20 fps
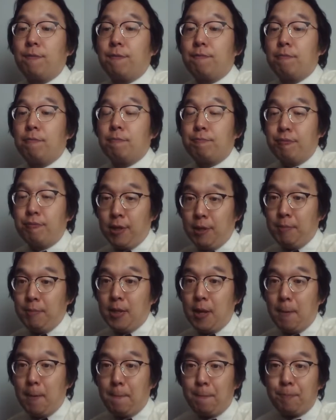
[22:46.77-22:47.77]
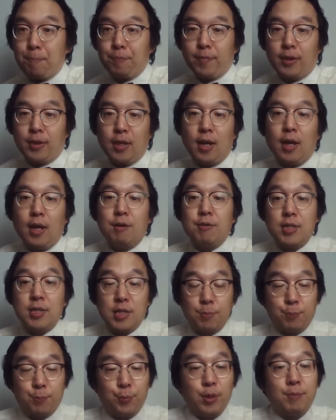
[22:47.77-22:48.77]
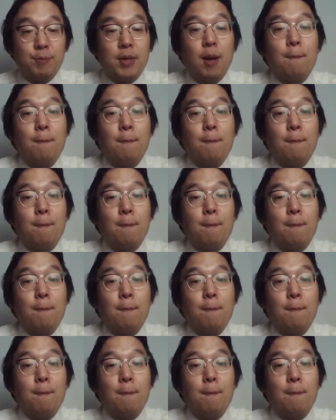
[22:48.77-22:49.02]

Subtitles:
premium, okay, risk premium.